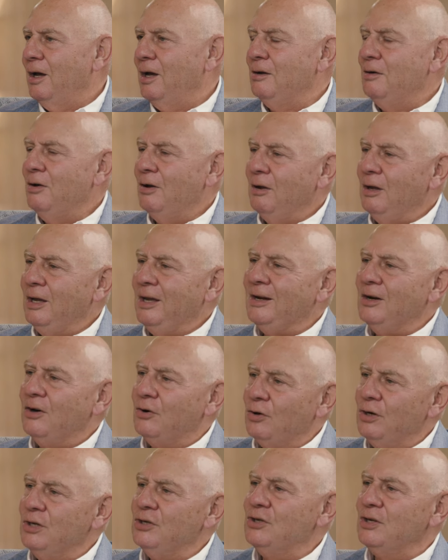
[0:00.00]
And
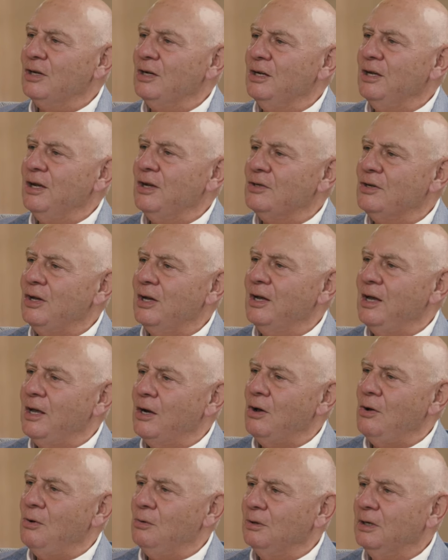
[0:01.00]
increasingly, as I get
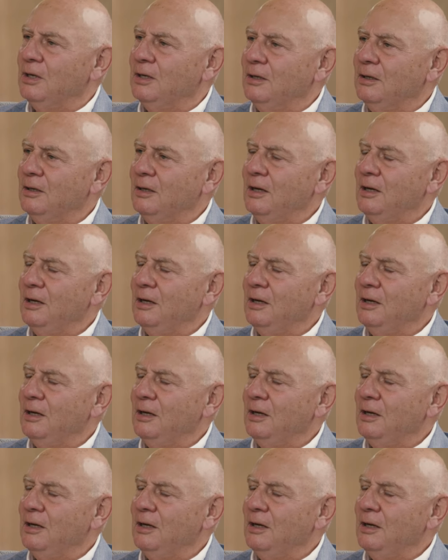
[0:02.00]
older,